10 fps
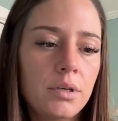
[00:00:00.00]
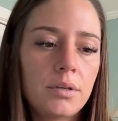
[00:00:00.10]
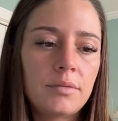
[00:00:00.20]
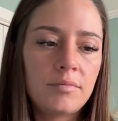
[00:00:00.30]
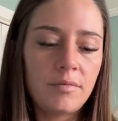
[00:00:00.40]

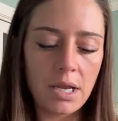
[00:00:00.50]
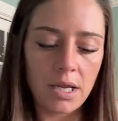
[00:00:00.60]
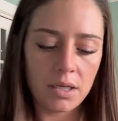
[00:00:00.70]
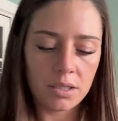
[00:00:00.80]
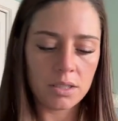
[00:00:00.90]
All
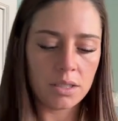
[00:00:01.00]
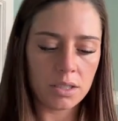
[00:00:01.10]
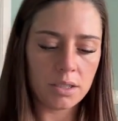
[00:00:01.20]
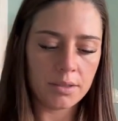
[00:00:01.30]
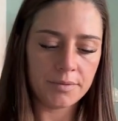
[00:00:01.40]
right.
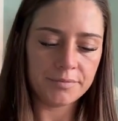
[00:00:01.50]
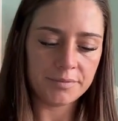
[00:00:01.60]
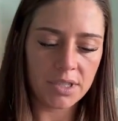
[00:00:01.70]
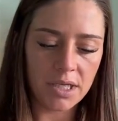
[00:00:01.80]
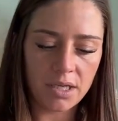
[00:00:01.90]

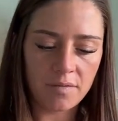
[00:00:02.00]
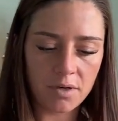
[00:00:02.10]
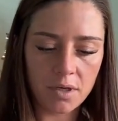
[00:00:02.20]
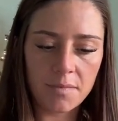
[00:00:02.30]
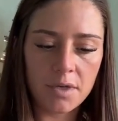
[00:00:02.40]
Thank you
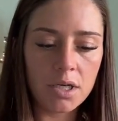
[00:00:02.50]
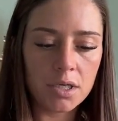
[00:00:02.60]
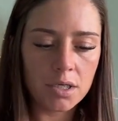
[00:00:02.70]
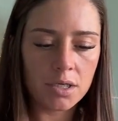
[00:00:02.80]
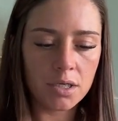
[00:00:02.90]
very
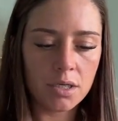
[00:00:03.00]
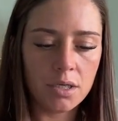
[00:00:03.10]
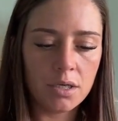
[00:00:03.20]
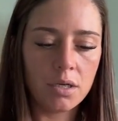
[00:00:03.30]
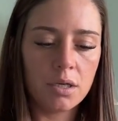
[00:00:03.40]
much.
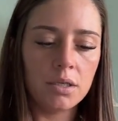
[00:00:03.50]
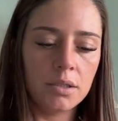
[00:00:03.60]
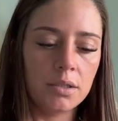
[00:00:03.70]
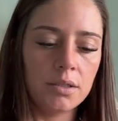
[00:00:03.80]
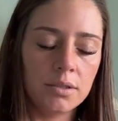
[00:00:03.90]

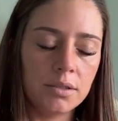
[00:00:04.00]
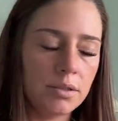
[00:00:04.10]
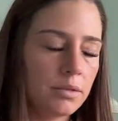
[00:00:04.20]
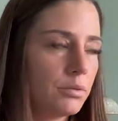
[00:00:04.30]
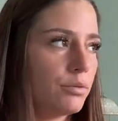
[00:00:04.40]

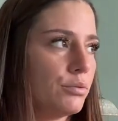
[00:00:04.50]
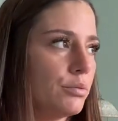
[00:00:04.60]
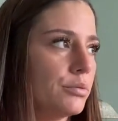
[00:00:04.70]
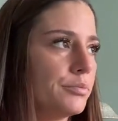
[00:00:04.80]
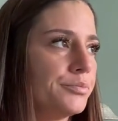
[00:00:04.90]
Ooh,
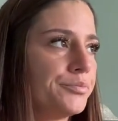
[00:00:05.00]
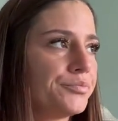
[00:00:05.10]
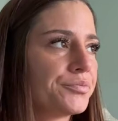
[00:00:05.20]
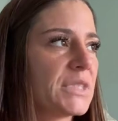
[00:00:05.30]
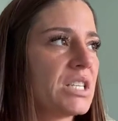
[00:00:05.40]

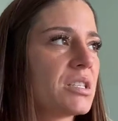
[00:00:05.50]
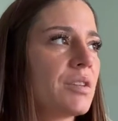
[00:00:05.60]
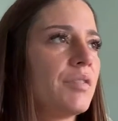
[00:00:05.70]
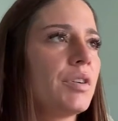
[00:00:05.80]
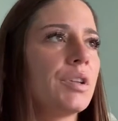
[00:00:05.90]
I just
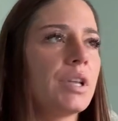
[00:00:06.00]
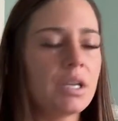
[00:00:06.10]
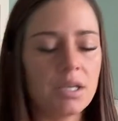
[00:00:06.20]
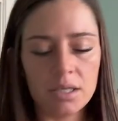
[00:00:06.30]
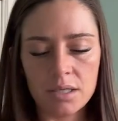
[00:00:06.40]
got very
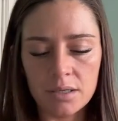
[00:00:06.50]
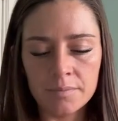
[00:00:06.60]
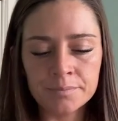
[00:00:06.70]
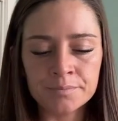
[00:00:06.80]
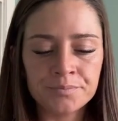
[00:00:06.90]
lightheaded.
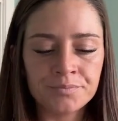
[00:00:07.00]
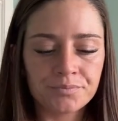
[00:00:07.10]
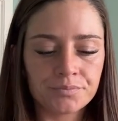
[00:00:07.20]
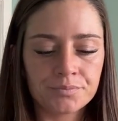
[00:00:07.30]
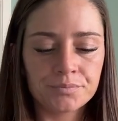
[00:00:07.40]

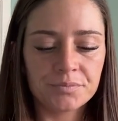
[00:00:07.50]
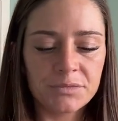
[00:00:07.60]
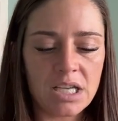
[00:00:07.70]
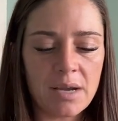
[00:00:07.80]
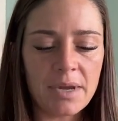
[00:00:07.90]

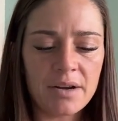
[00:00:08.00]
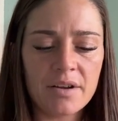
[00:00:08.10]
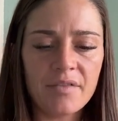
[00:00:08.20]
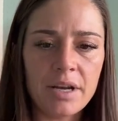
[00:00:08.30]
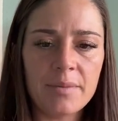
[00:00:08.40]
I don't
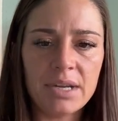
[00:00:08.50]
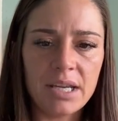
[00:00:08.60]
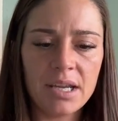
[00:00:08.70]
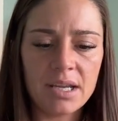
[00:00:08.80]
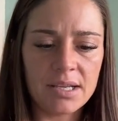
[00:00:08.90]
know if
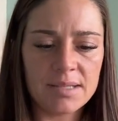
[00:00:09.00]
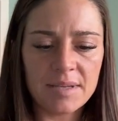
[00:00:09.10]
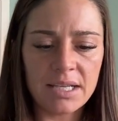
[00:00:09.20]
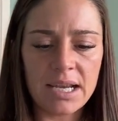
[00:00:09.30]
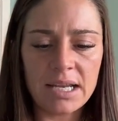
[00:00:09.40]
anybody has
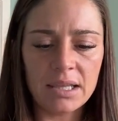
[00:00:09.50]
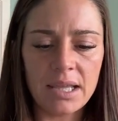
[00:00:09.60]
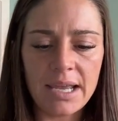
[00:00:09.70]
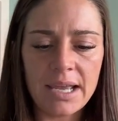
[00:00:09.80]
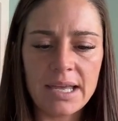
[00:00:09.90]
been getting
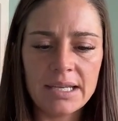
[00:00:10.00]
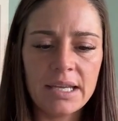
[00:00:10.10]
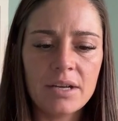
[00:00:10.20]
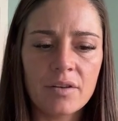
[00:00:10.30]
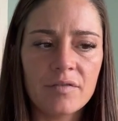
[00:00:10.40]

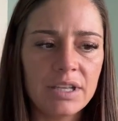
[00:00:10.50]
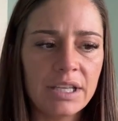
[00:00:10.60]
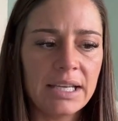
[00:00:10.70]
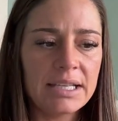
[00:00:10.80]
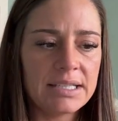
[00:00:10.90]
lightheaded or
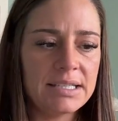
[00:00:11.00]
feeling